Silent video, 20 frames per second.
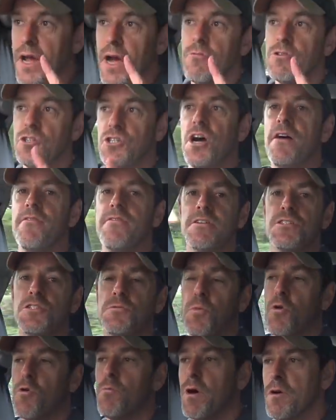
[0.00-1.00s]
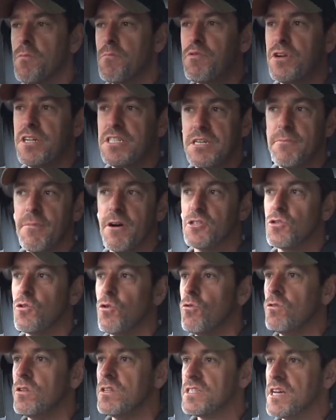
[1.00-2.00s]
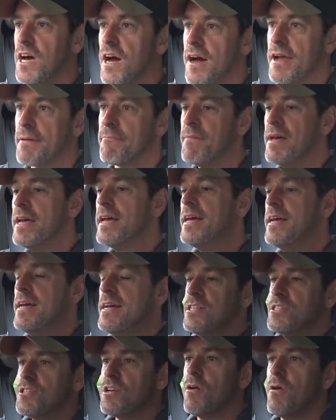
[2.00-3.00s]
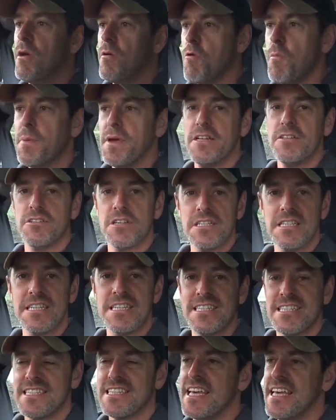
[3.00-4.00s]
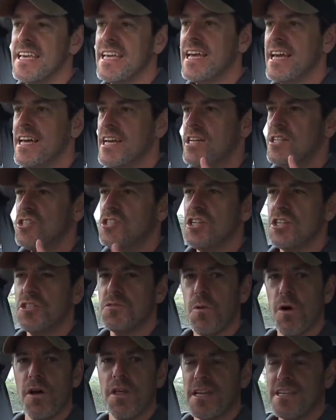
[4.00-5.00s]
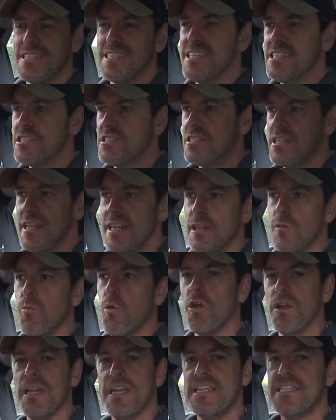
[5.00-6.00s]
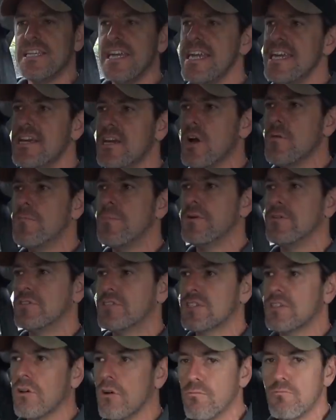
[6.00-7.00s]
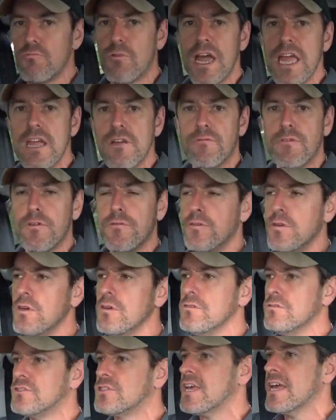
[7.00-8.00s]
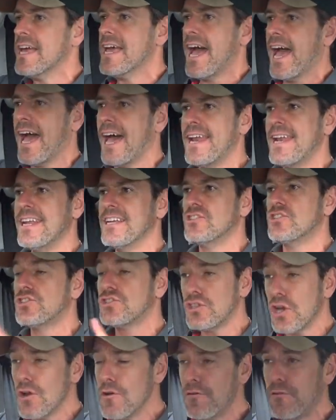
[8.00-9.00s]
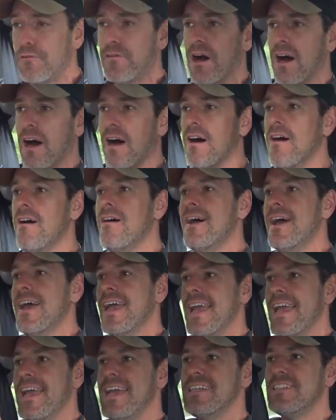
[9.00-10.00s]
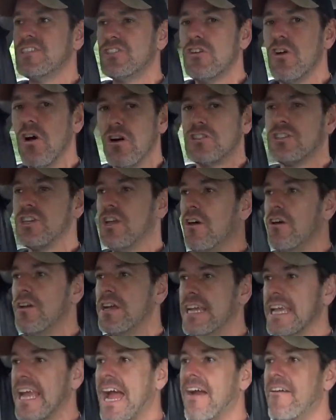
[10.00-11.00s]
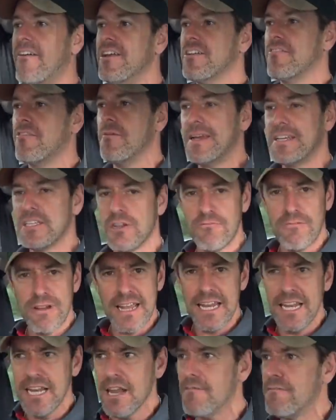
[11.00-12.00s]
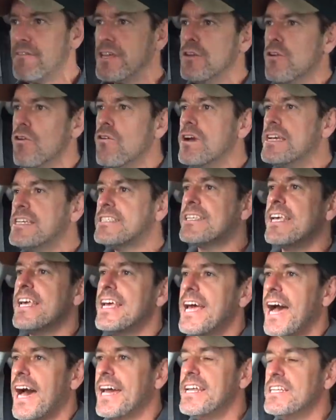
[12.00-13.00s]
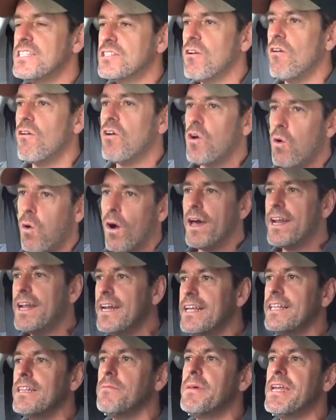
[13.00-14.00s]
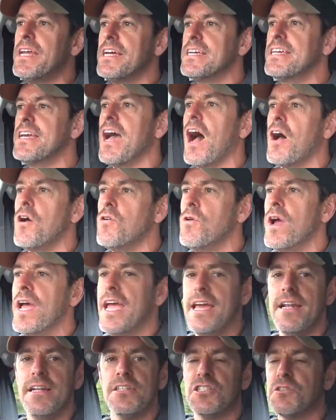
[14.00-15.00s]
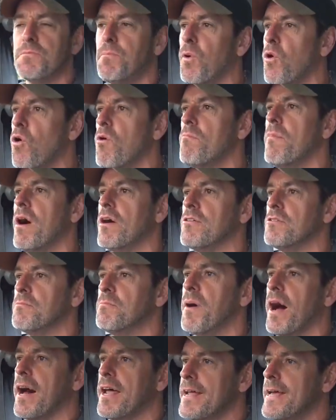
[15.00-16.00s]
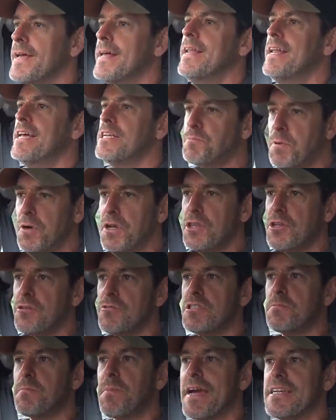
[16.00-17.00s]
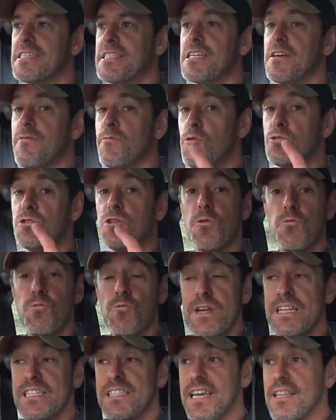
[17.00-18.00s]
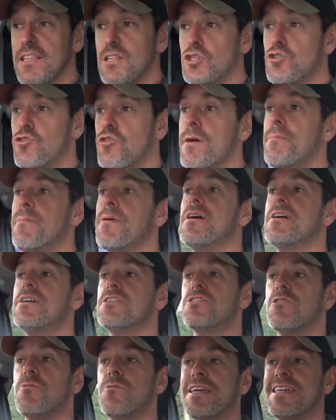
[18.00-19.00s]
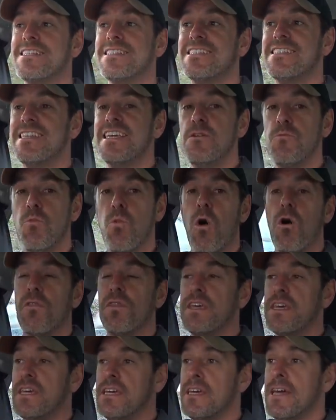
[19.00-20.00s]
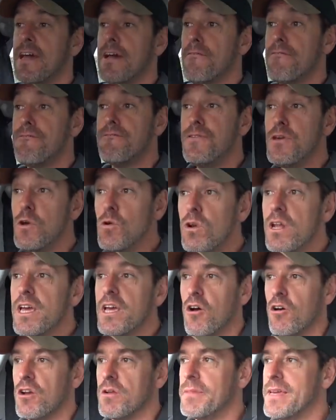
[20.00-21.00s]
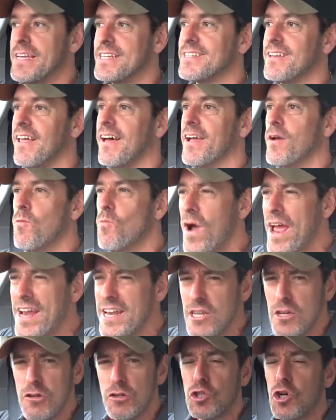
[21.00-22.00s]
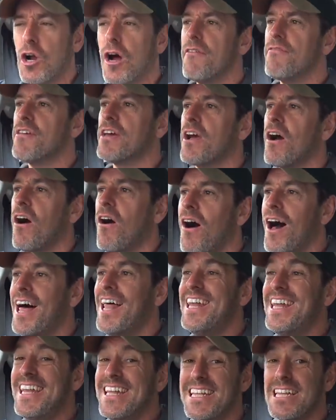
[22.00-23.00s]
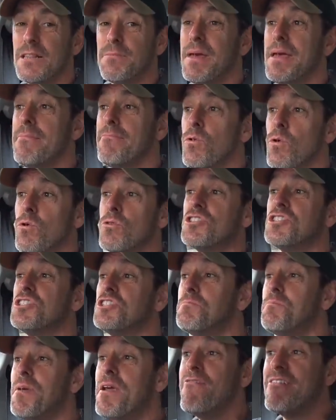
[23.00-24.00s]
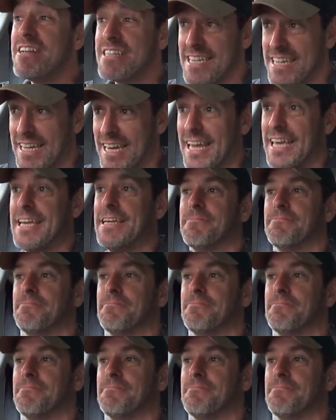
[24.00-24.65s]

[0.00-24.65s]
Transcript: I would drive it in sport mode pretty much all the time. So it will be interesting to see just what, because this little 1 litre EcoBoost got rave reviews, and so far it's got a lot of character. It makes a really lovely noise, and it's got quite a little bit of go in sport mode. But let's put it through its paces. I've also reset the trip so we can see what the fuel economy is like when you drive the car a little bit more spiritedly.